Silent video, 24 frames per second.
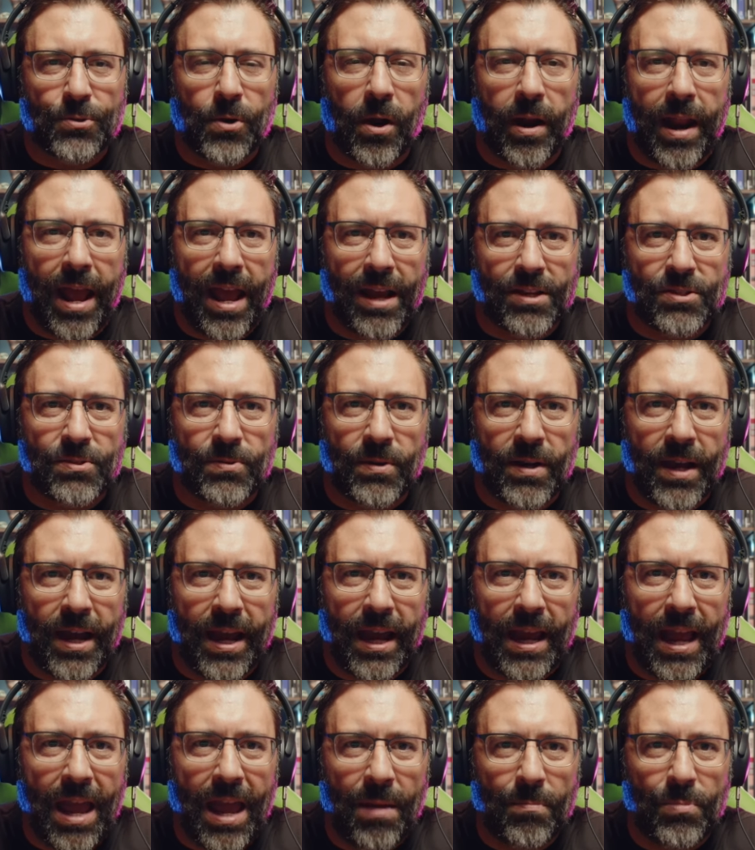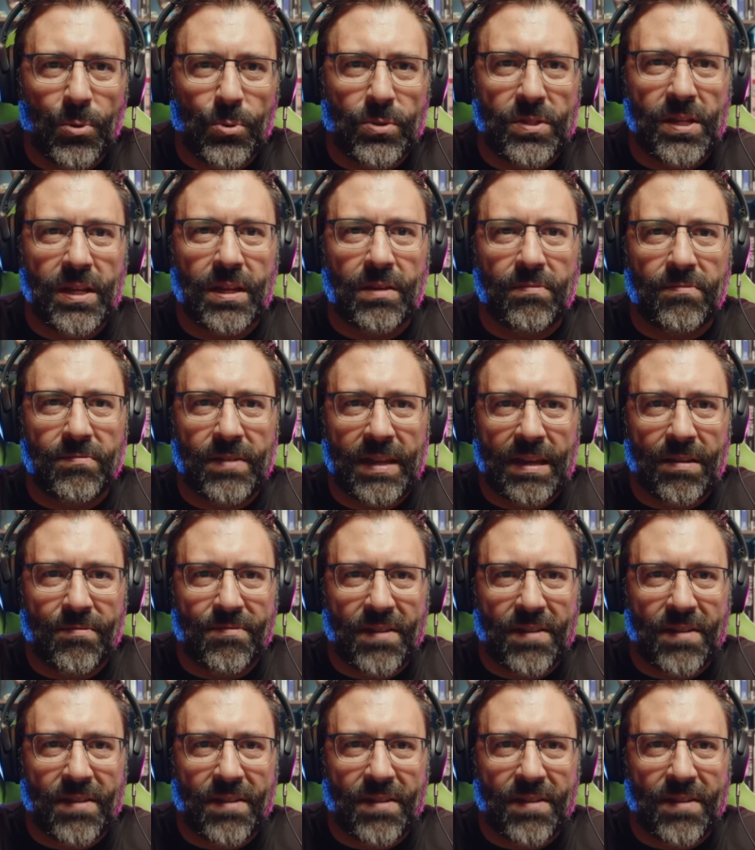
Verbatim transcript: X-Ray, a boutique VFX